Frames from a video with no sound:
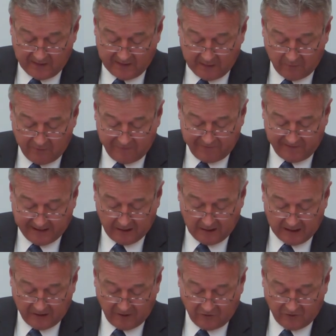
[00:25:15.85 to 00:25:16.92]
and they would find,
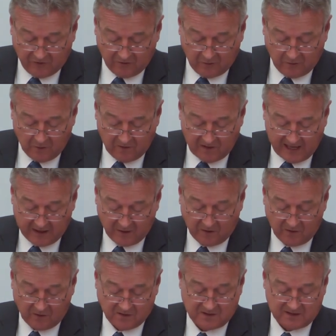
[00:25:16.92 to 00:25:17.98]
and UK
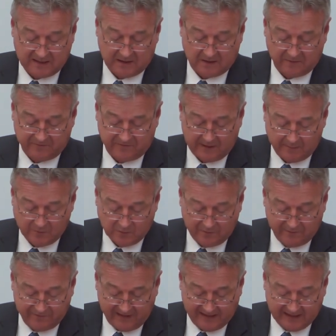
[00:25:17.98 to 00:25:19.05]
and continental firms
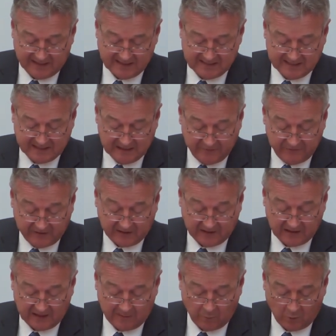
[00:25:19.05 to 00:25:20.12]
would find it
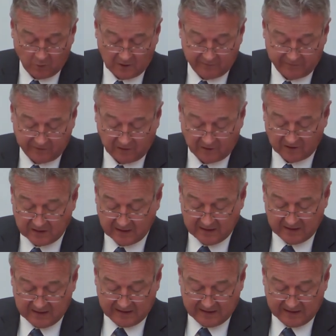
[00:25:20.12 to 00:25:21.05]
significantly more difficult